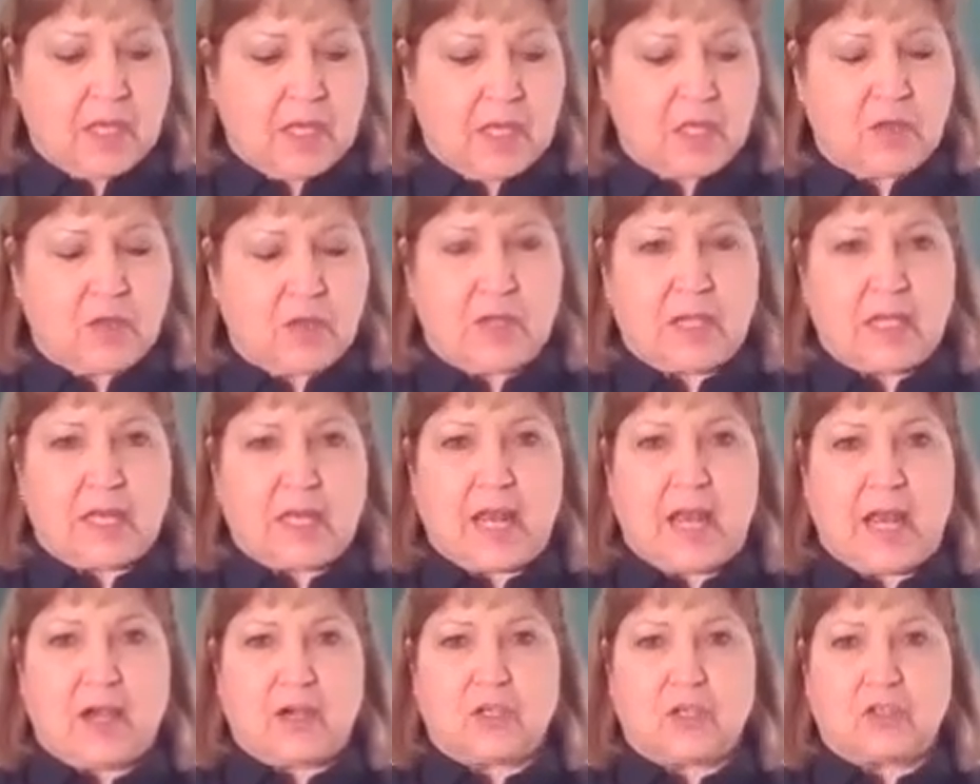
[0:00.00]
You
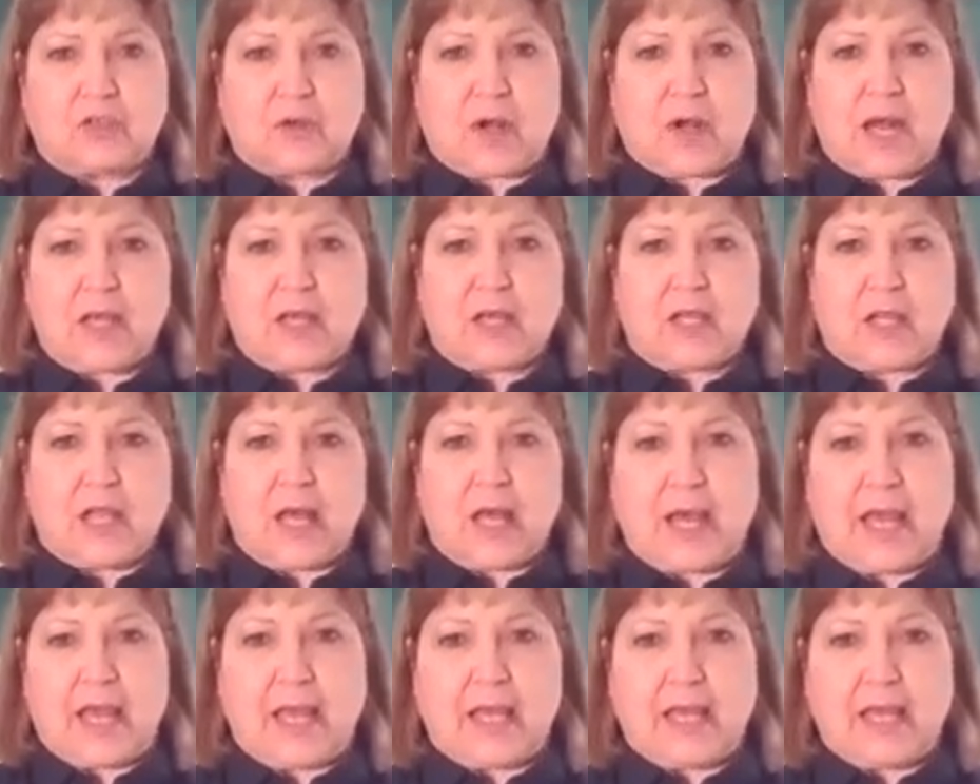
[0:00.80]
need air dry
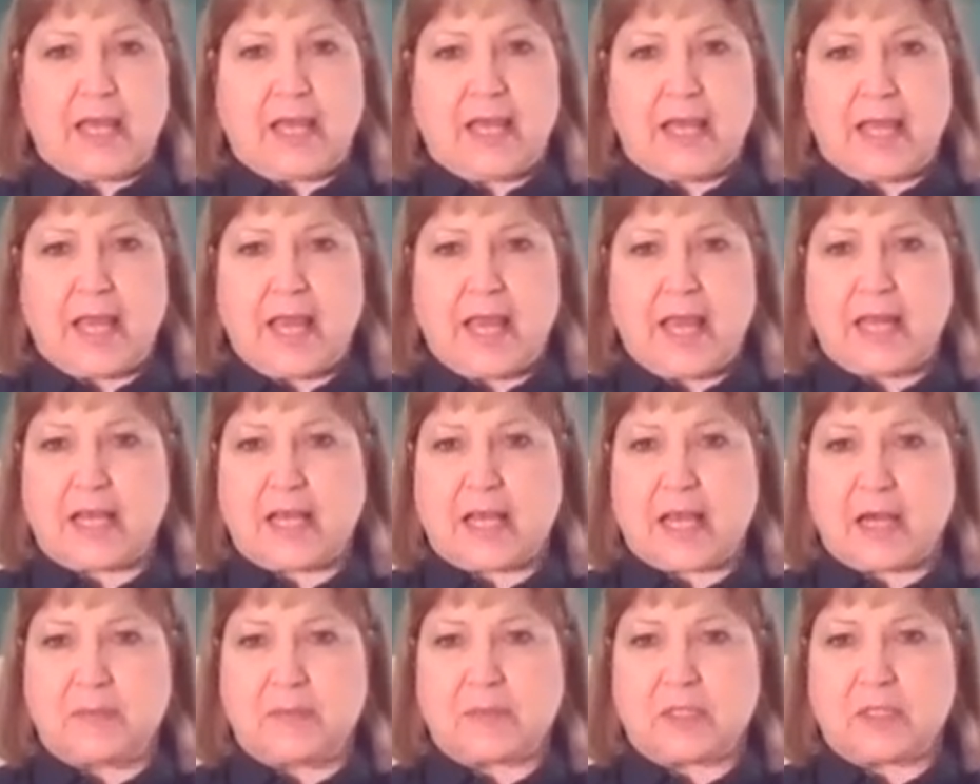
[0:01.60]
clay, and
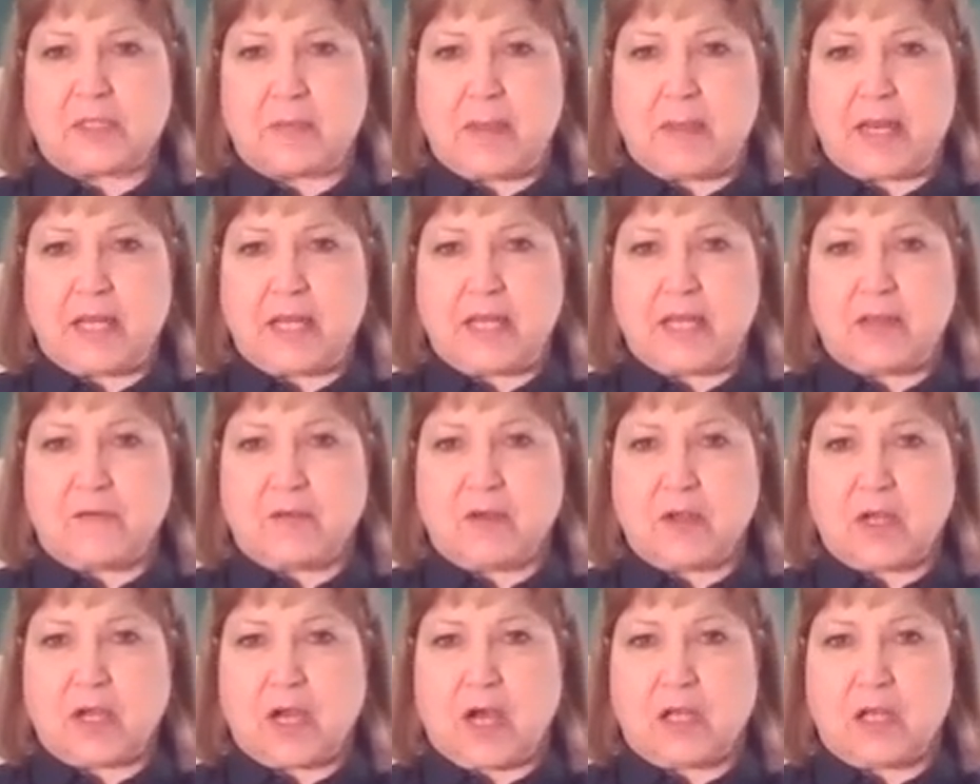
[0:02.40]
it comes in many
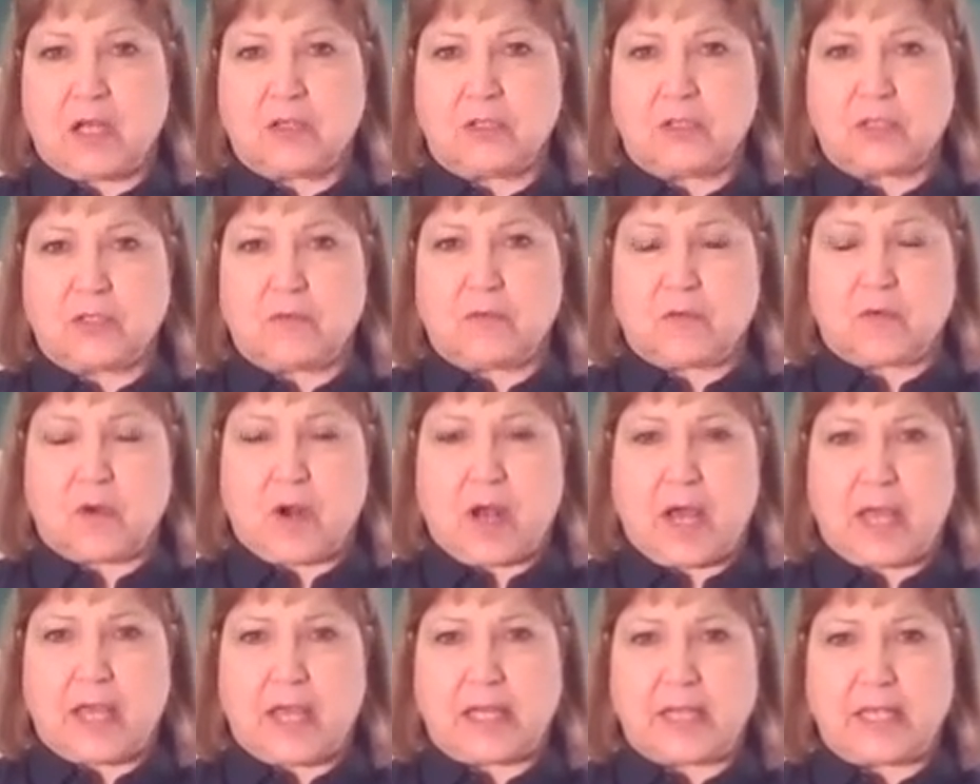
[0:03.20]
different colors and
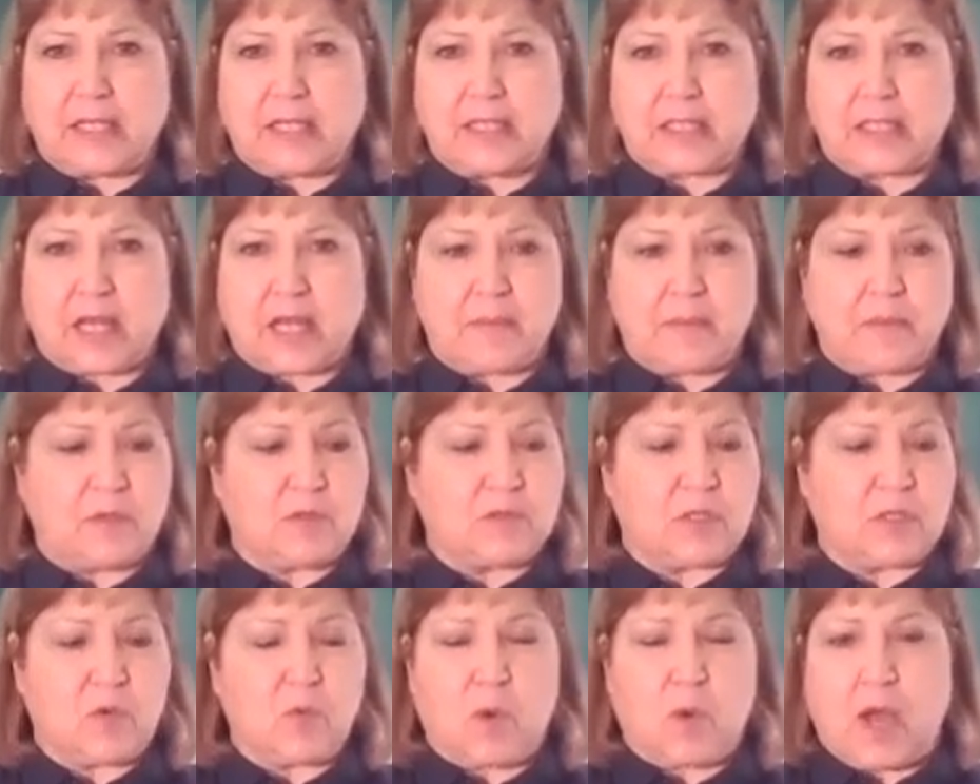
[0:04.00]
varieties. I'm
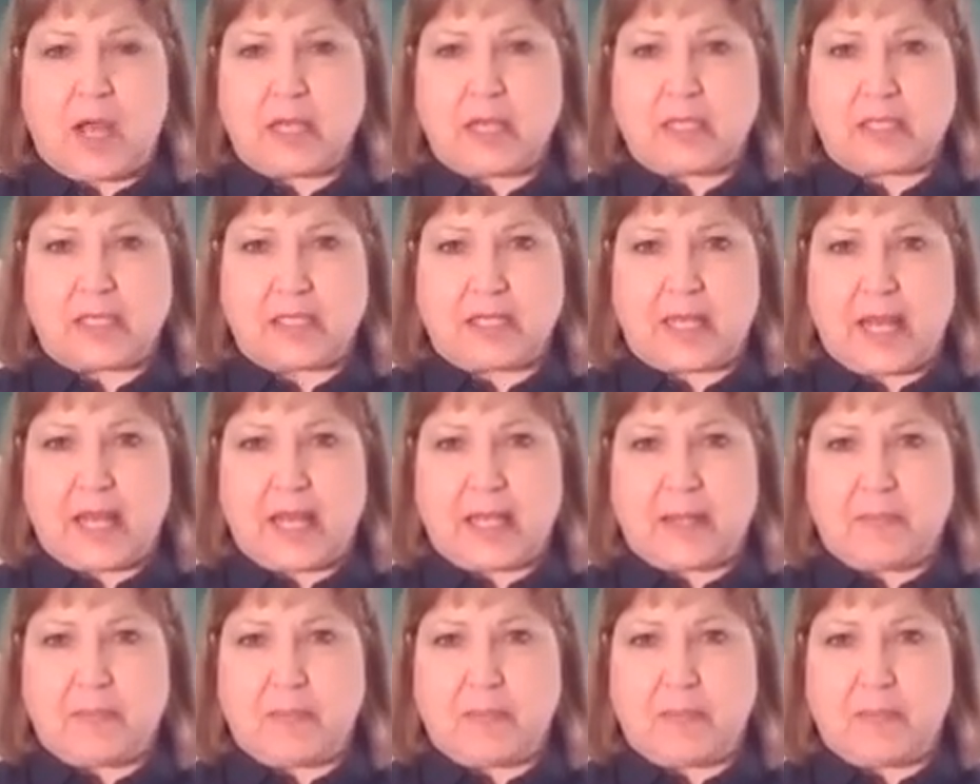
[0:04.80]
using white today,